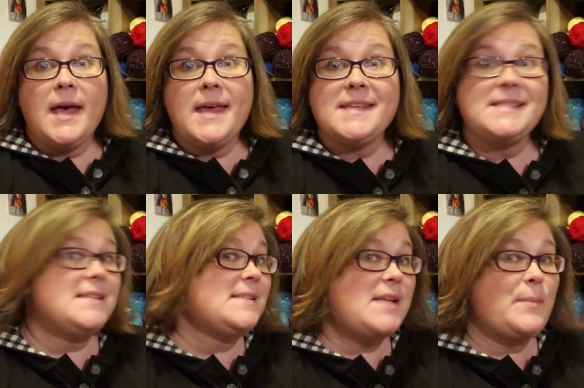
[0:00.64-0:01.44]
Hi, this
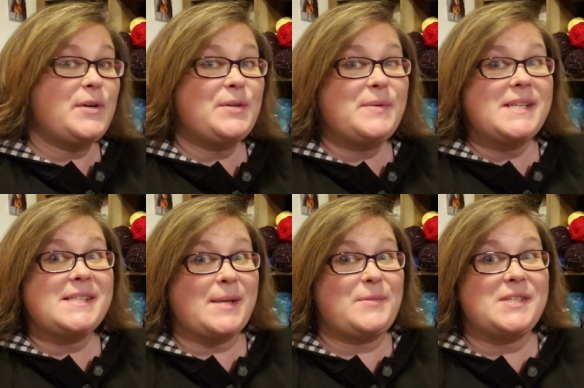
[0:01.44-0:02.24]
is Summer with
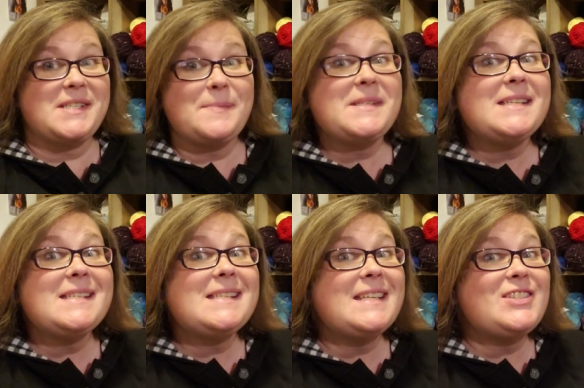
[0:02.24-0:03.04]
Summer's Tips
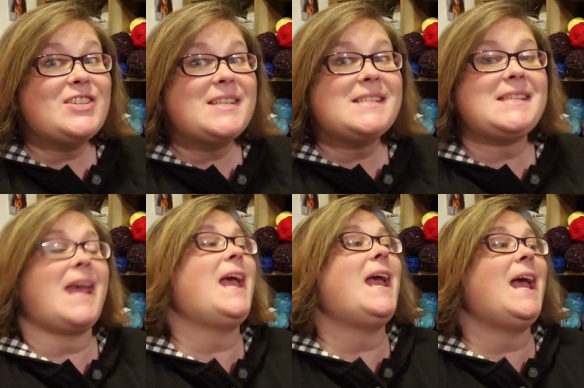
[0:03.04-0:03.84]
and Stitches,
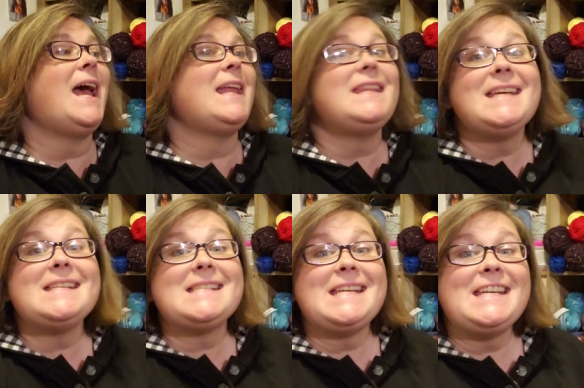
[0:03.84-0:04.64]
and
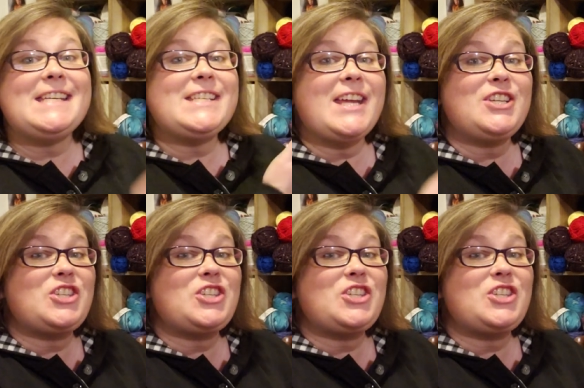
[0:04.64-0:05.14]
this is a